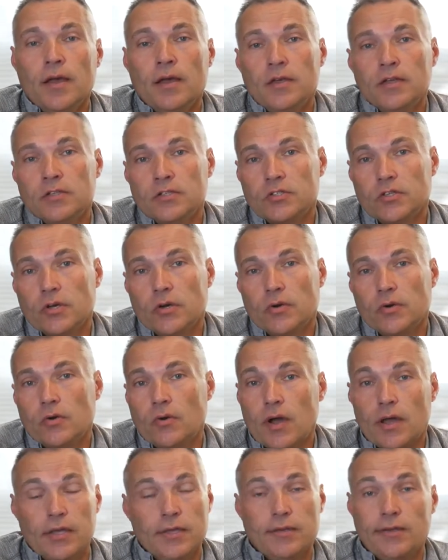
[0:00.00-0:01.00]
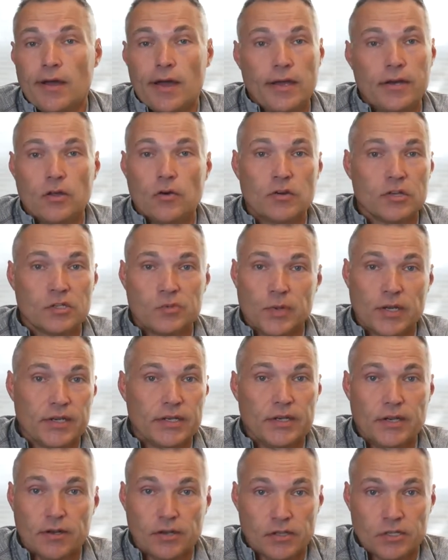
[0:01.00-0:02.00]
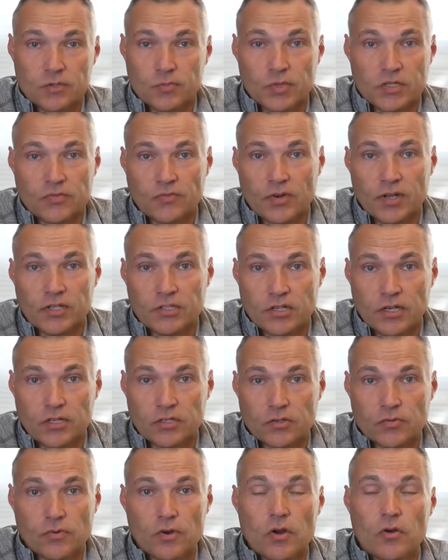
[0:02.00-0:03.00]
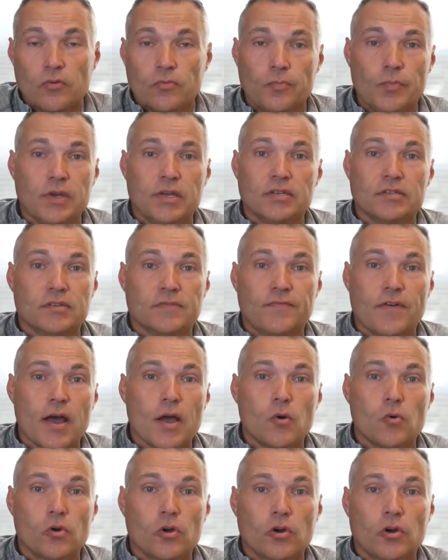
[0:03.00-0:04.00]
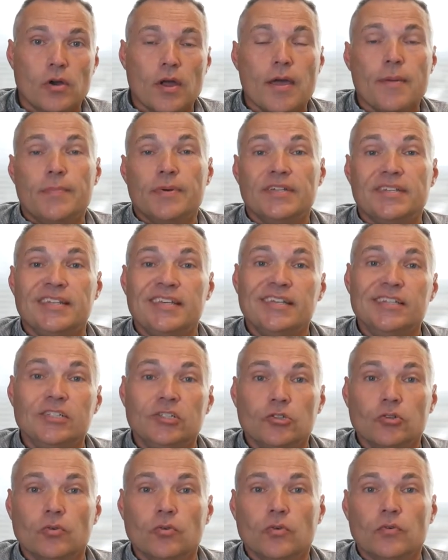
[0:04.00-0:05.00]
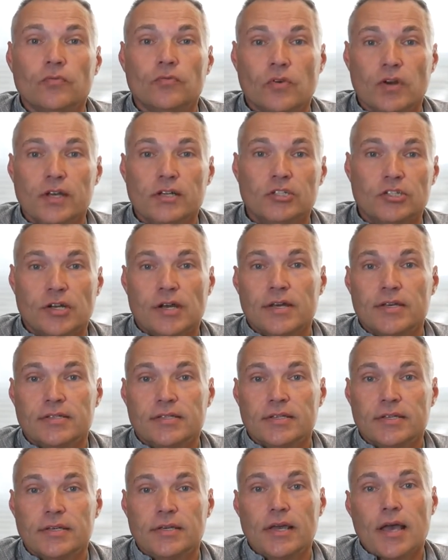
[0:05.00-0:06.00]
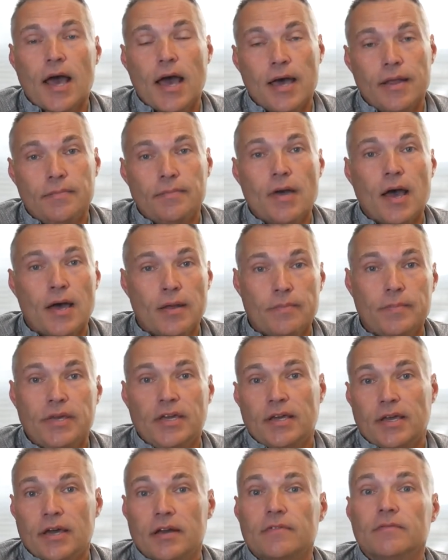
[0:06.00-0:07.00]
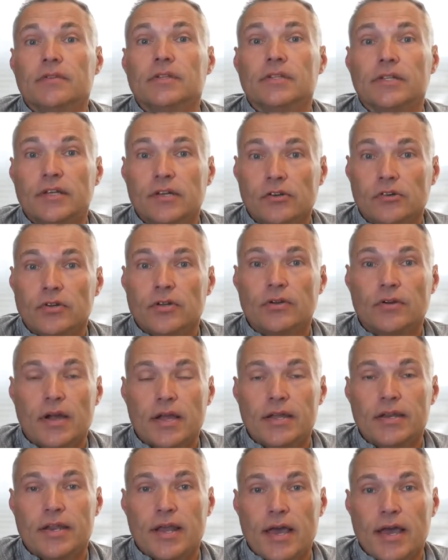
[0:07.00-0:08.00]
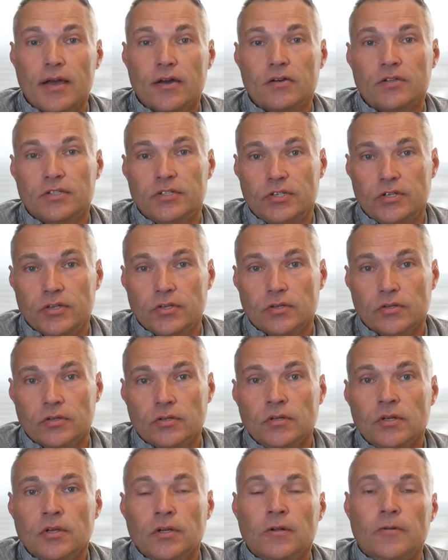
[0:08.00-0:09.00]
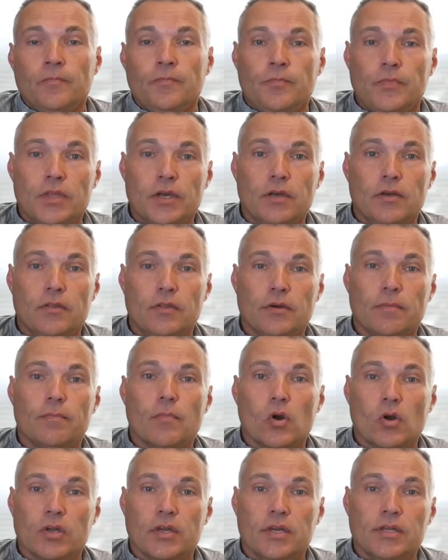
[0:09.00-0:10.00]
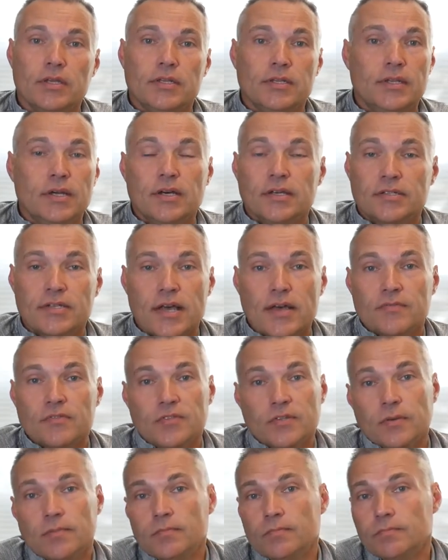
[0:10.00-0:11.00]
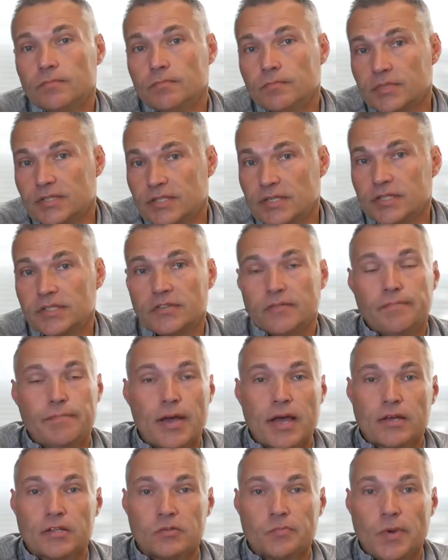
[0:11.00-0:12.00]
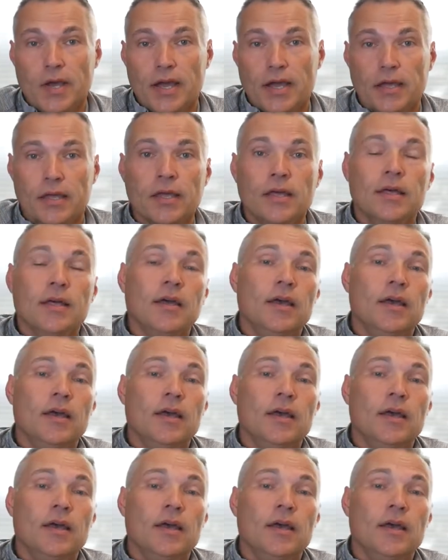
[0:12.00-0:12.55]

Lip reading: So, I don't expect nearly as much franchise growth, because if I were a potential franchisee, I'd be kind of leery right now until the market does have some sense of bounce back.